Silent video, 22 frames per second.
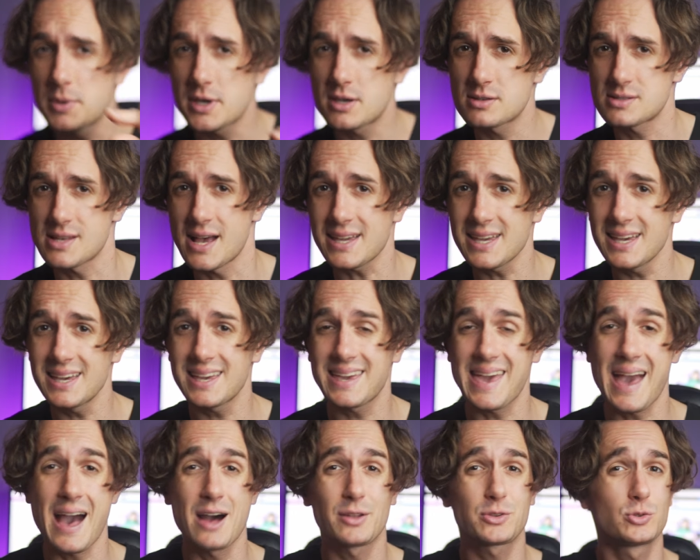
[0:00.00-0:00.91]
because I can
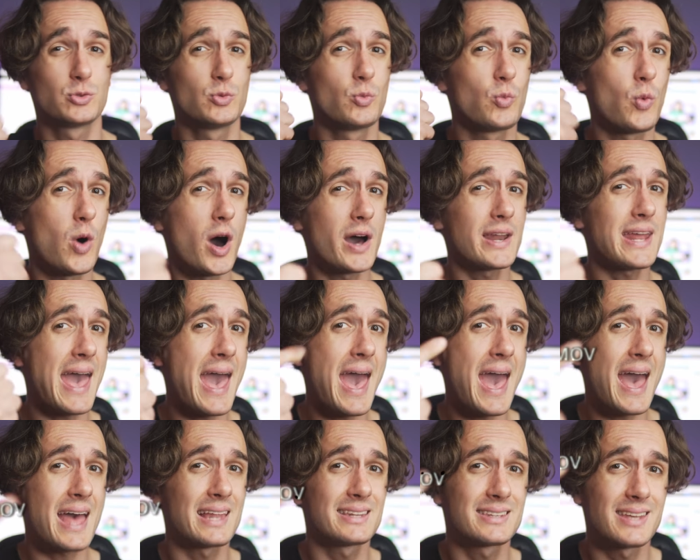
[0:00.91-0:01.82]
count on one
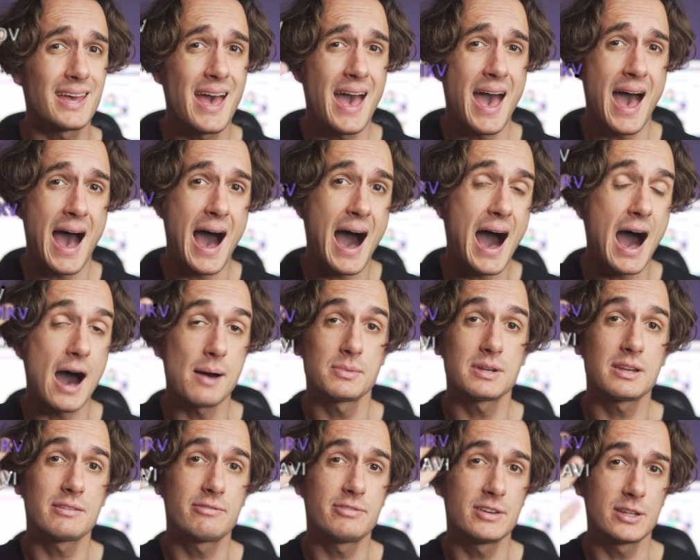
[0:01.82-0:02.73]
hand how
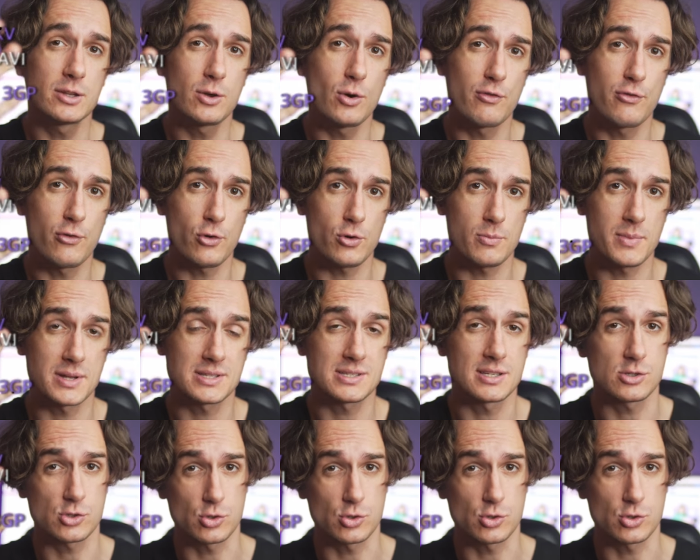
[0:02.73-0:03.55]
many video formats it